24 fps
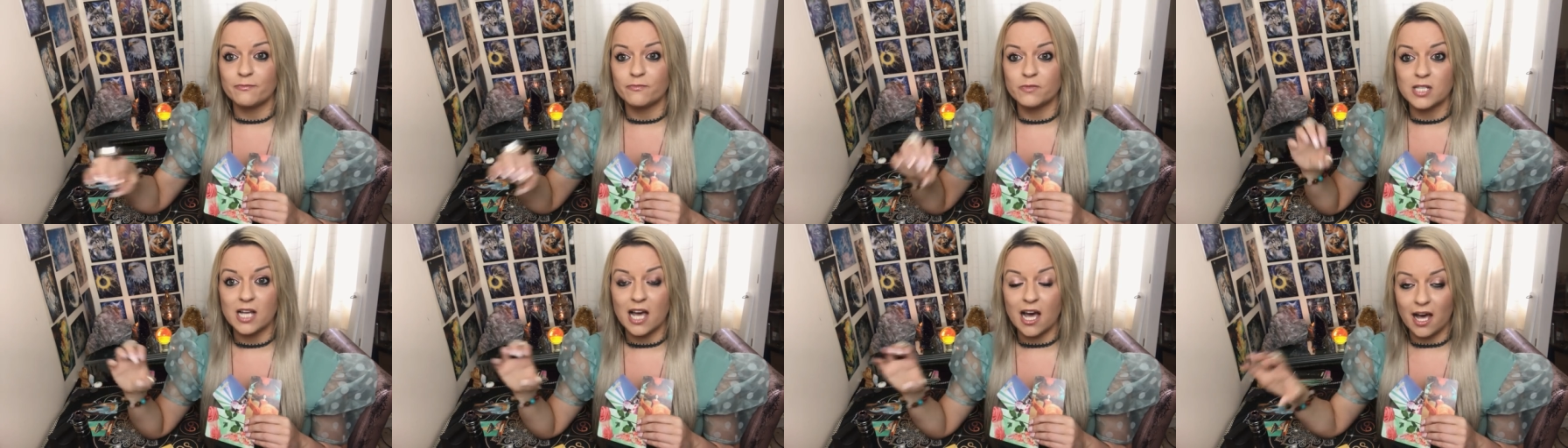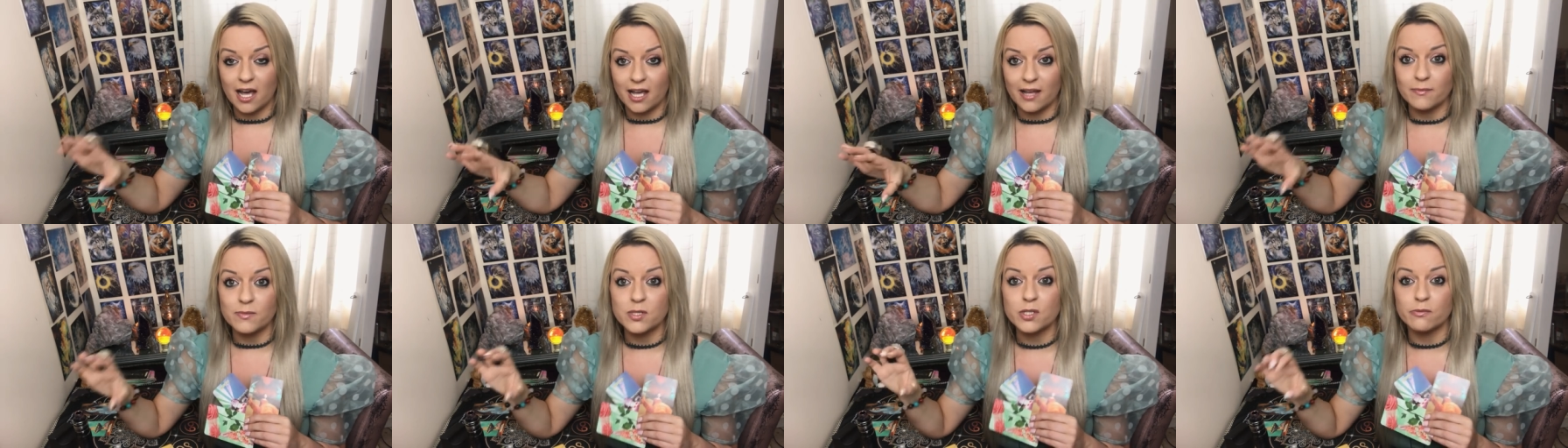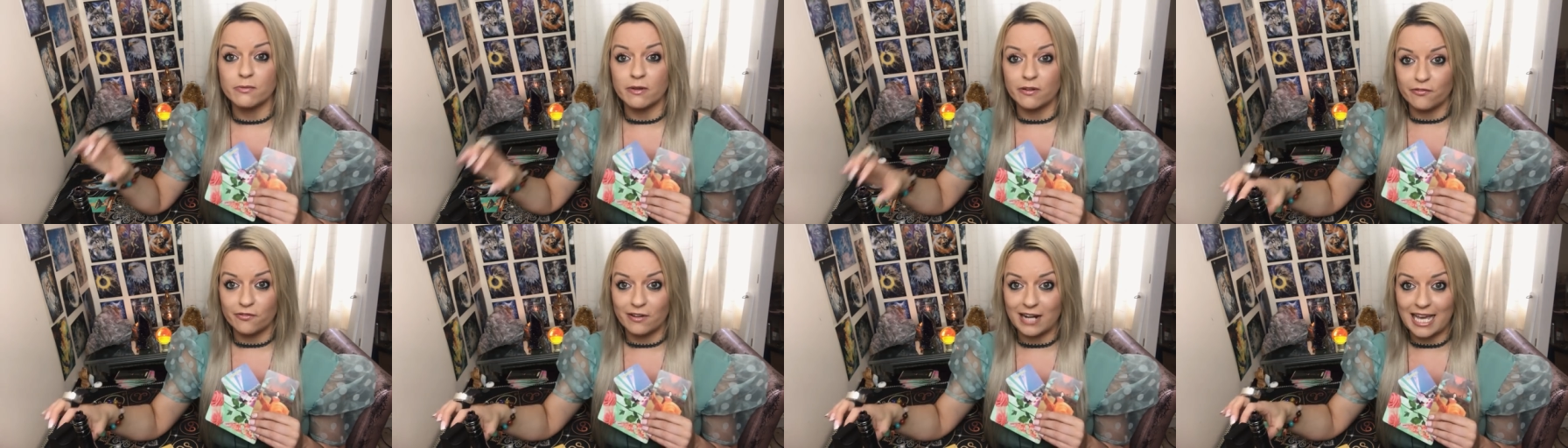time to
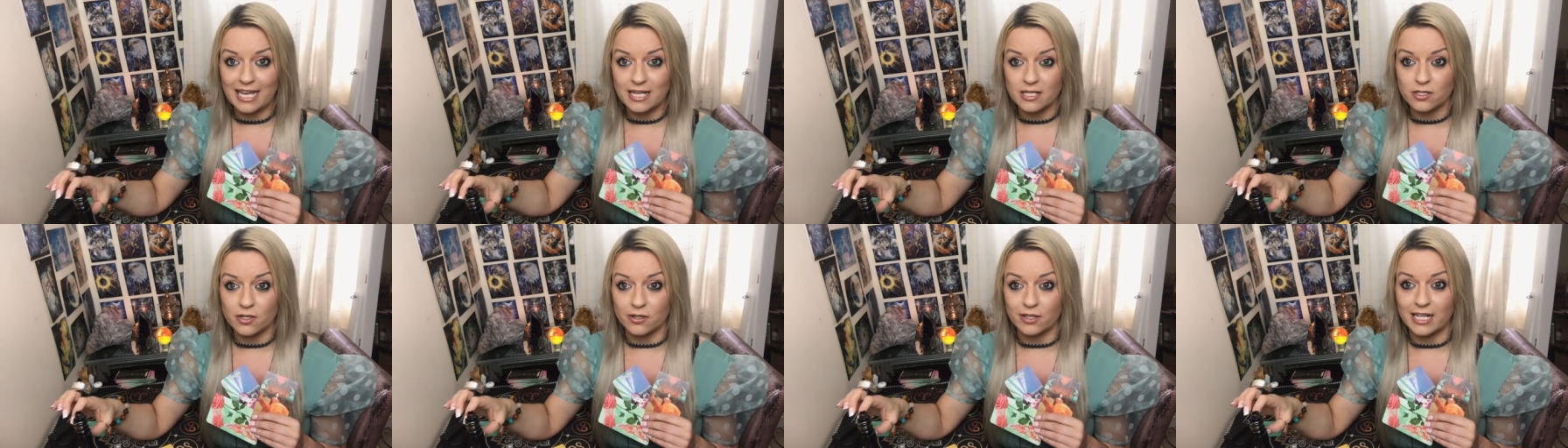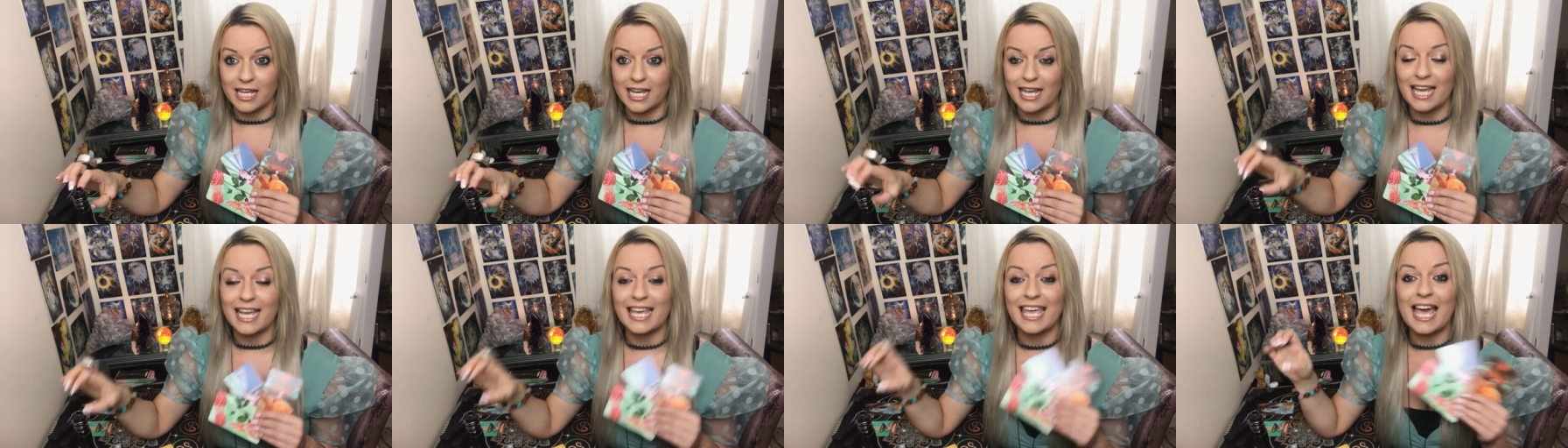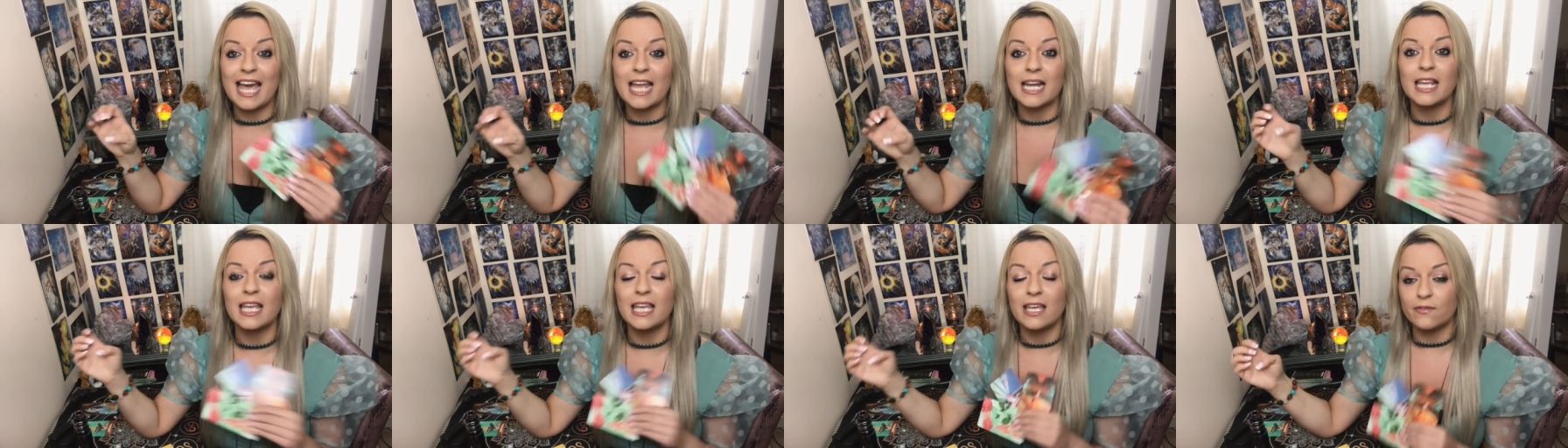reflect on it
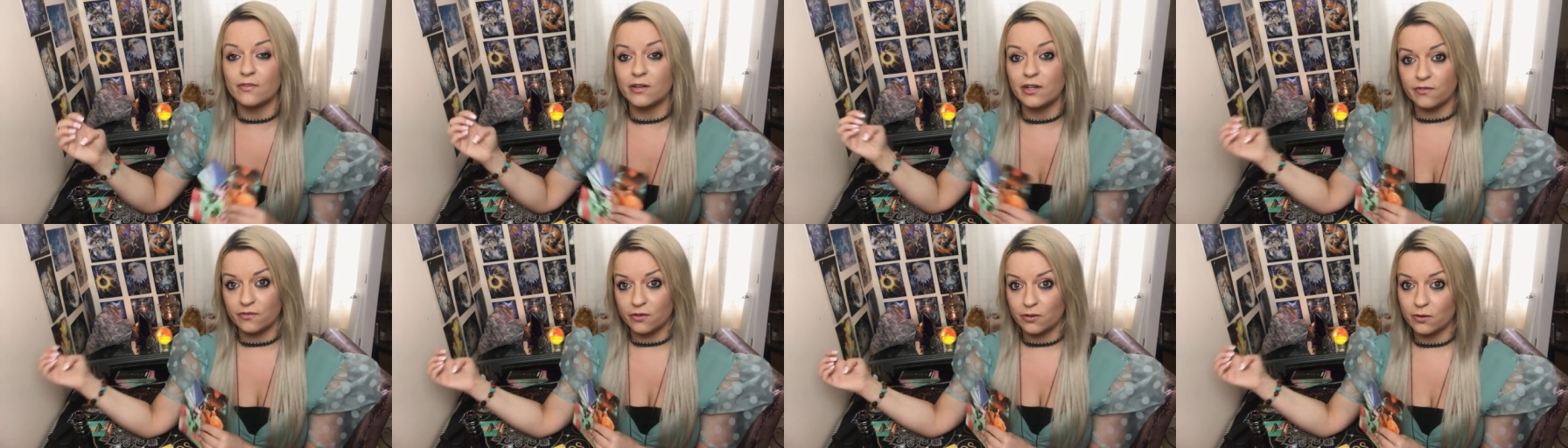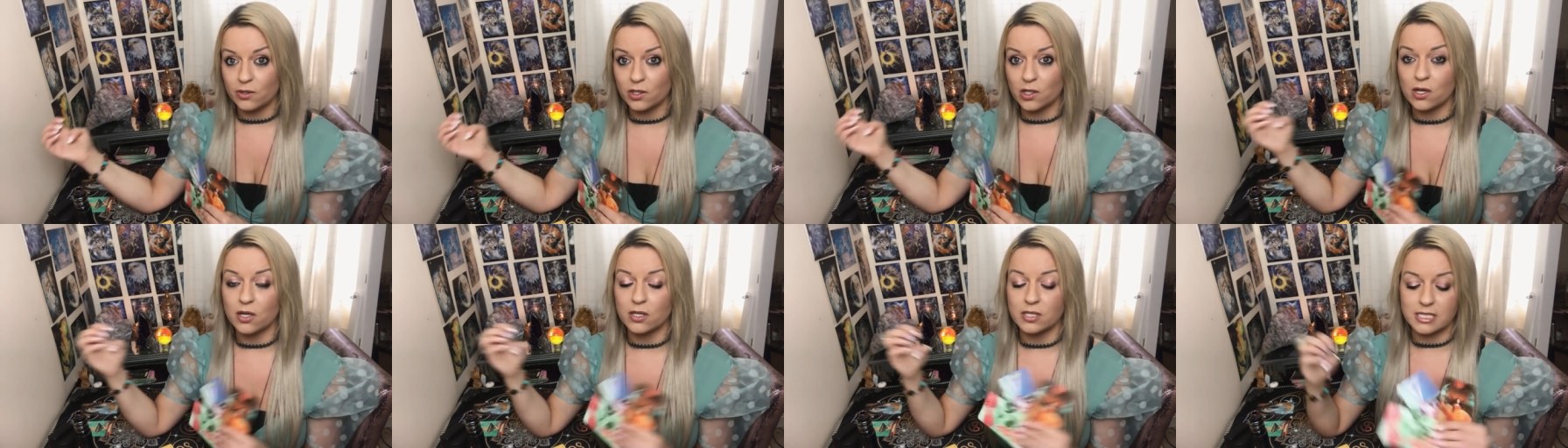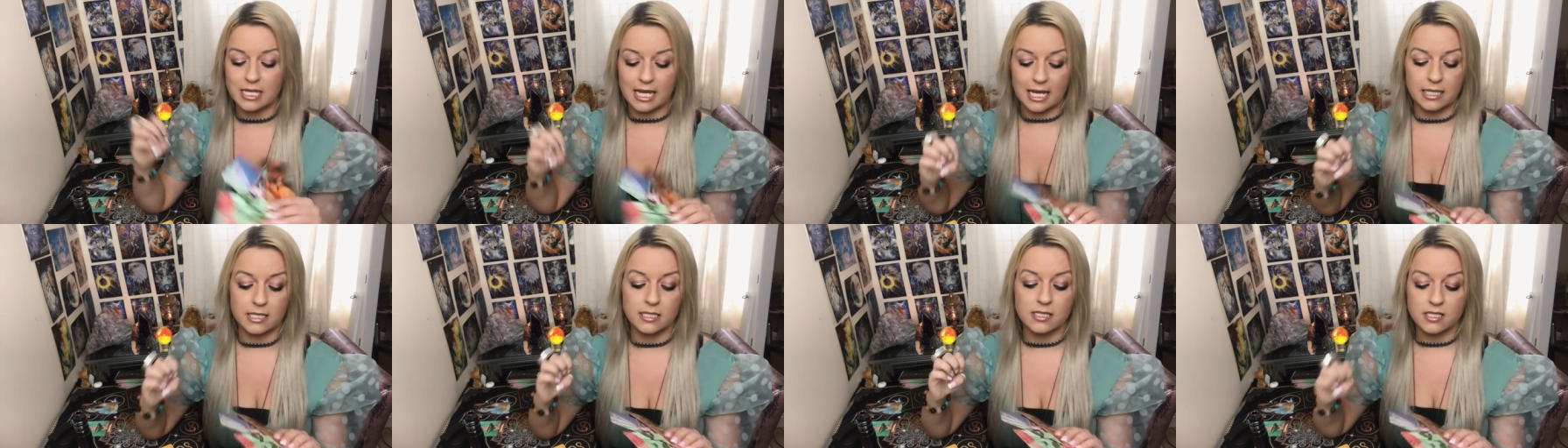again even if you're in
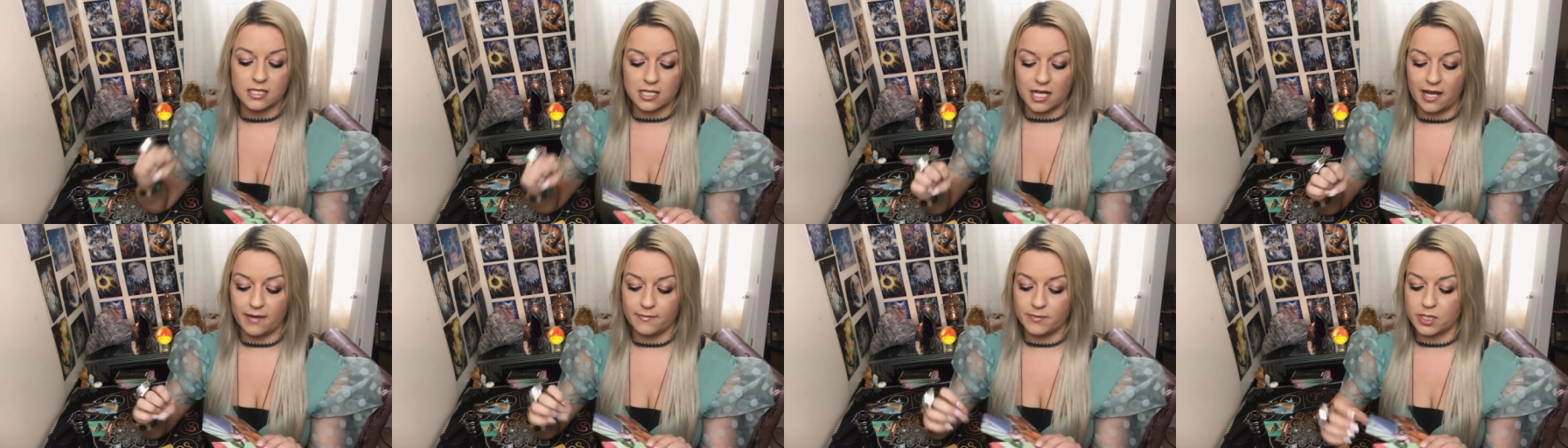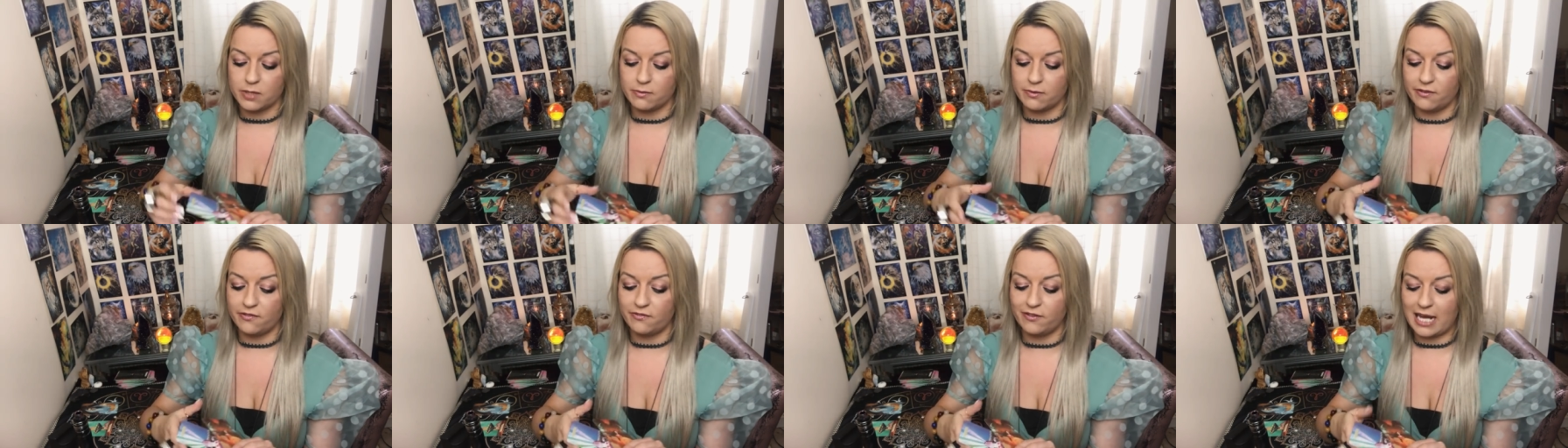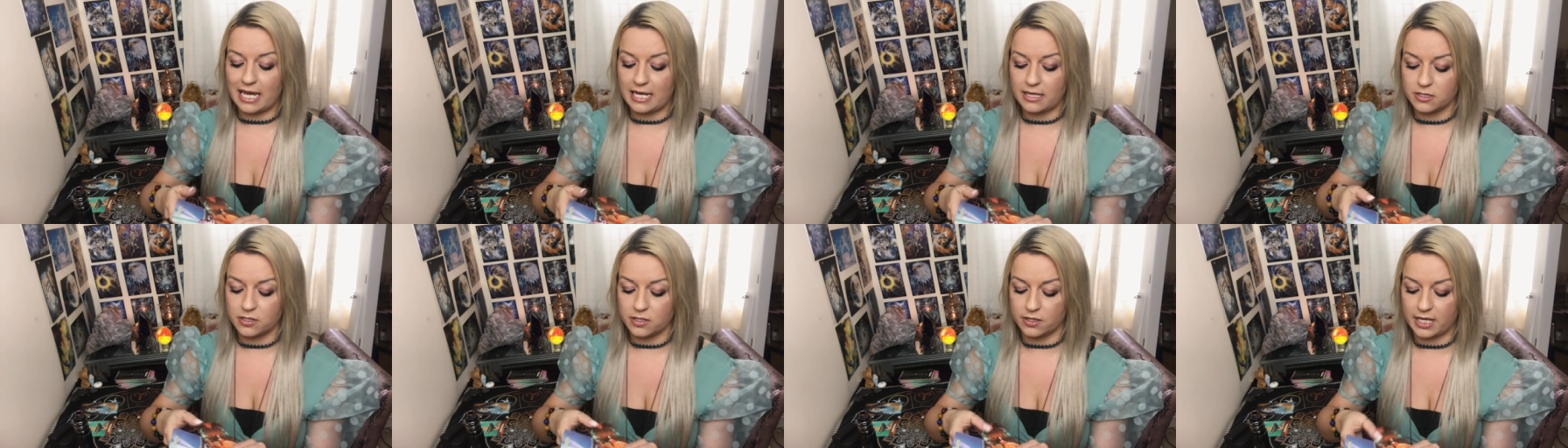contact time to
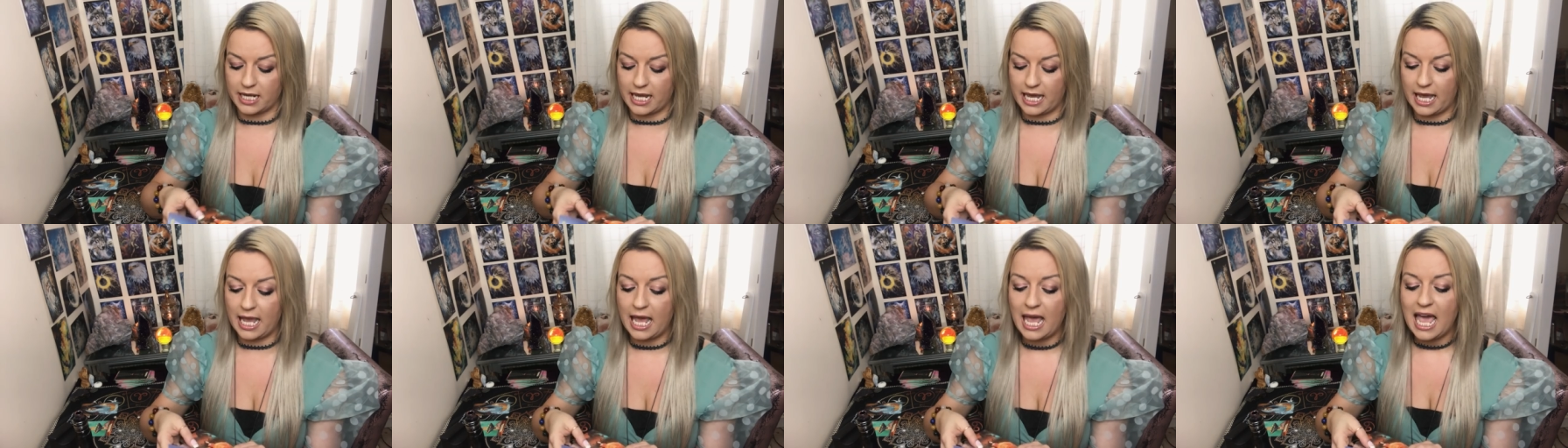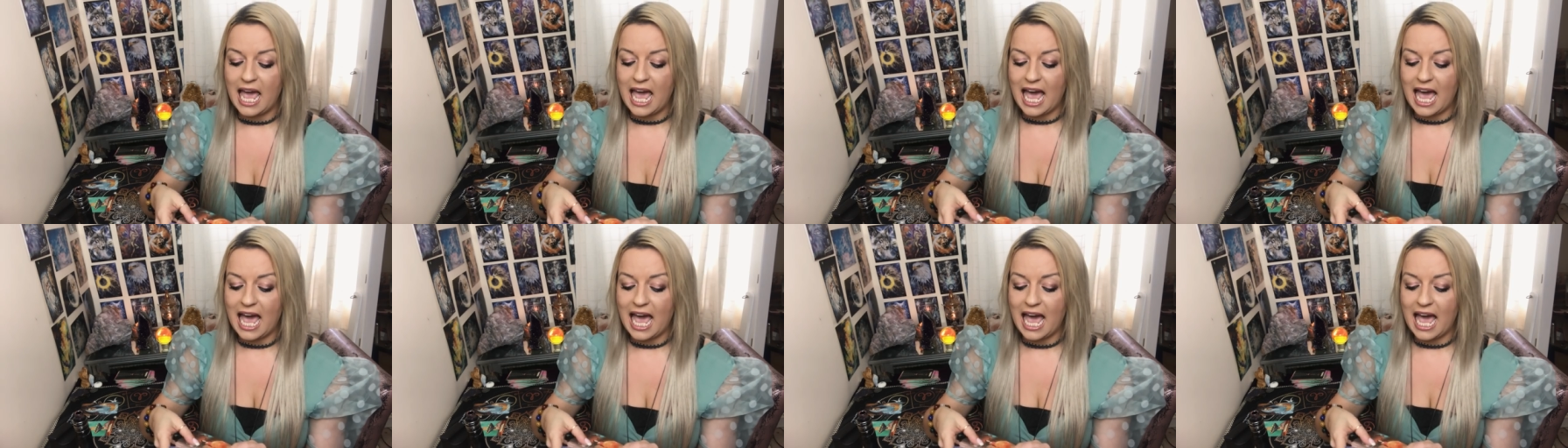reflect on it